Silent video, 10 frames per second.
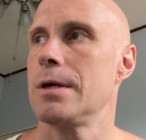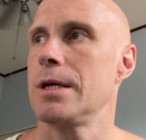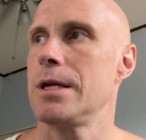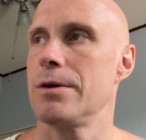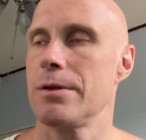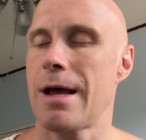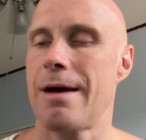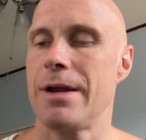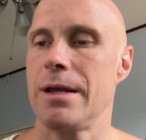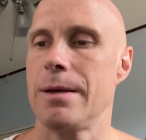He don't
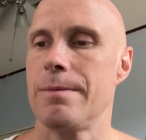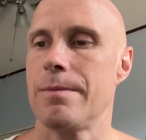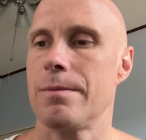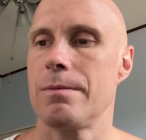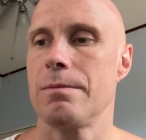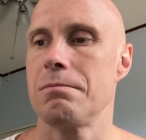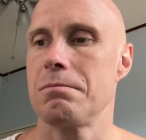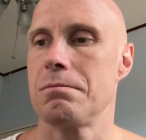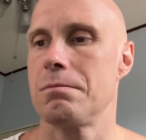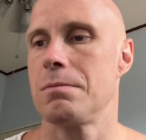have any
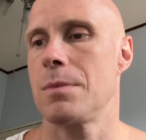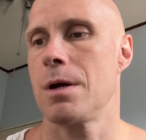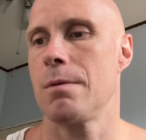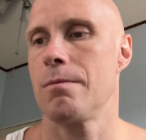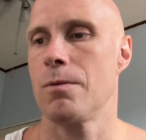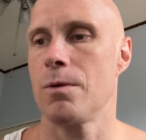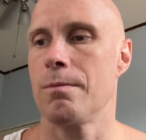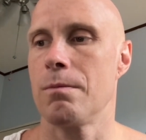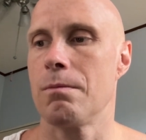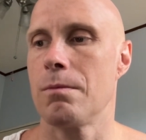
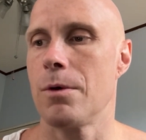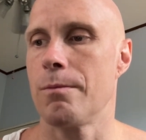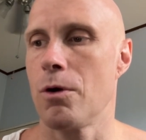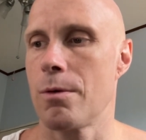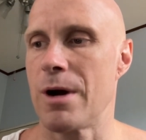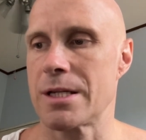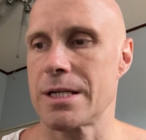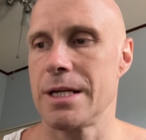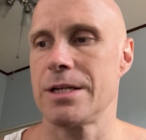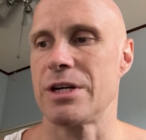more much
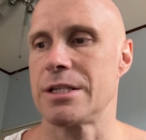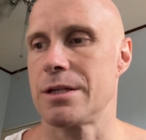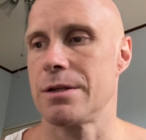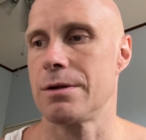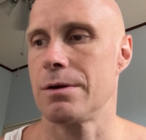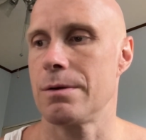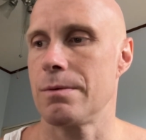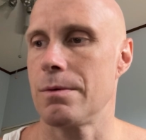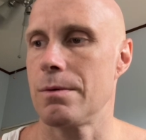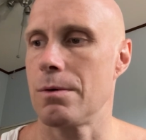interest
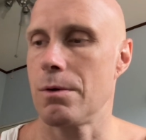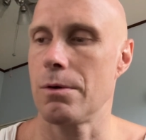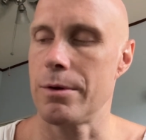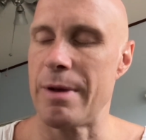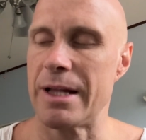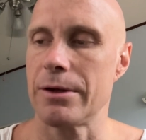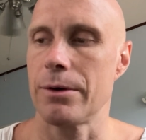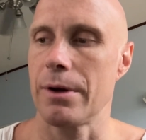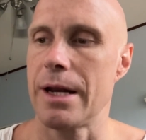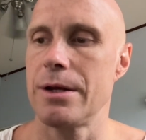on the
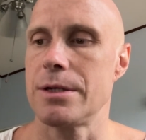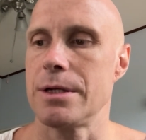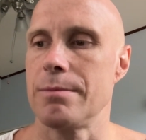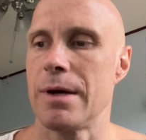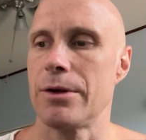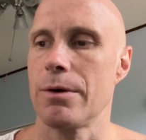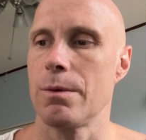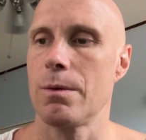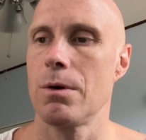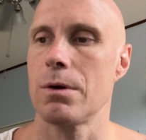material energy, material
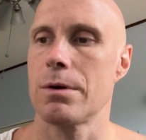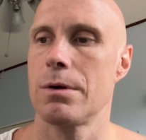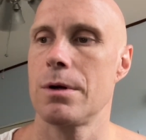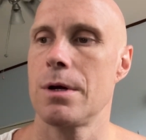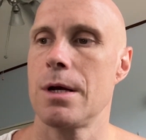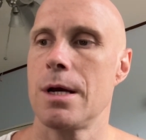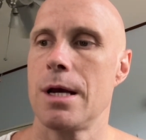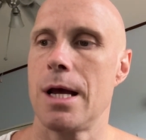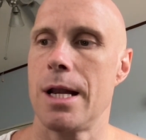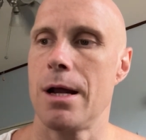world.
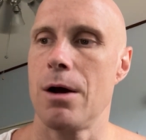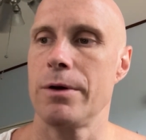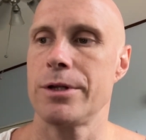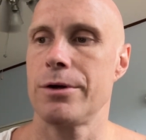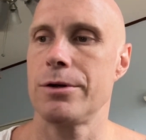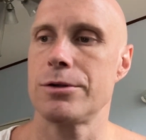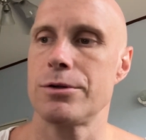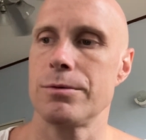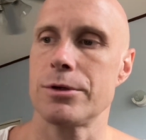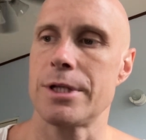And now he turns
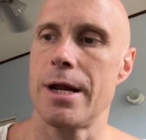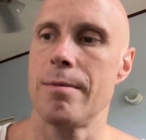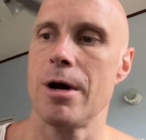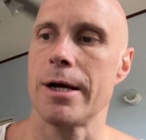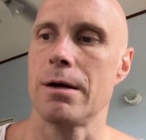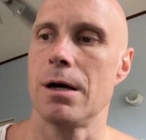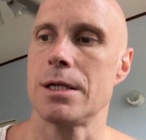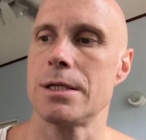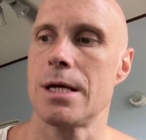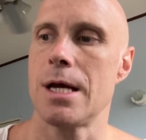towards the
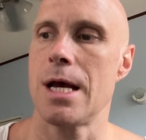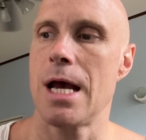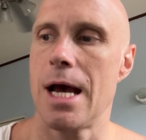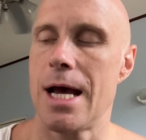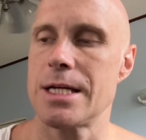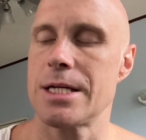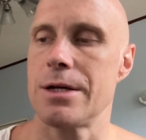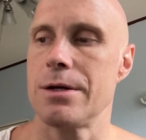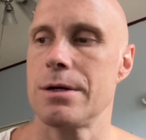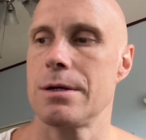demigods as
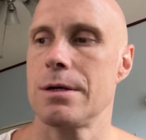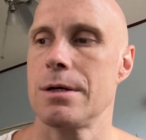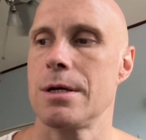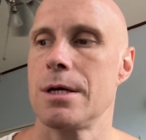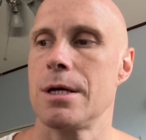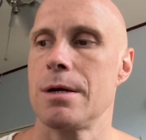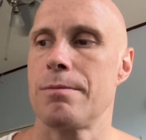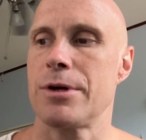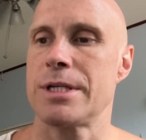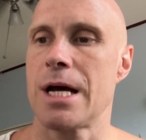a
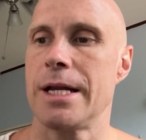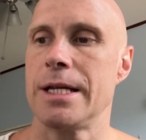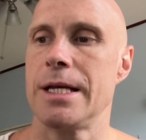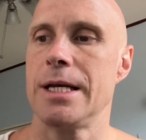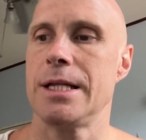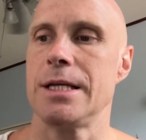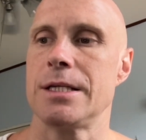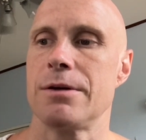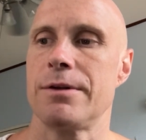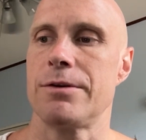presiding
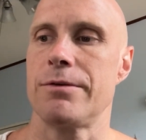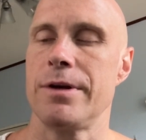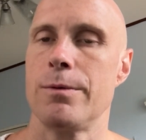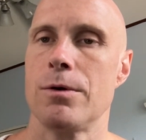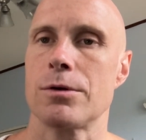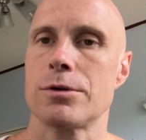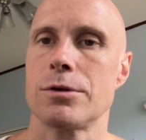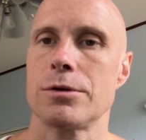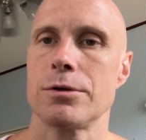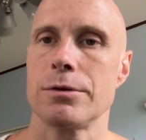deities of the three worlds.
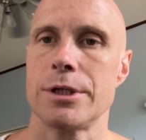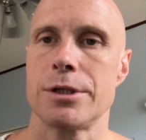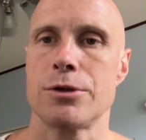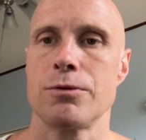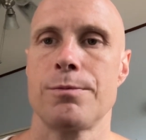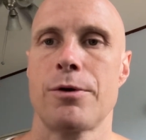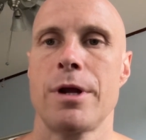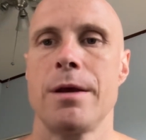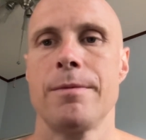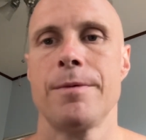So there's the
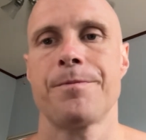supreme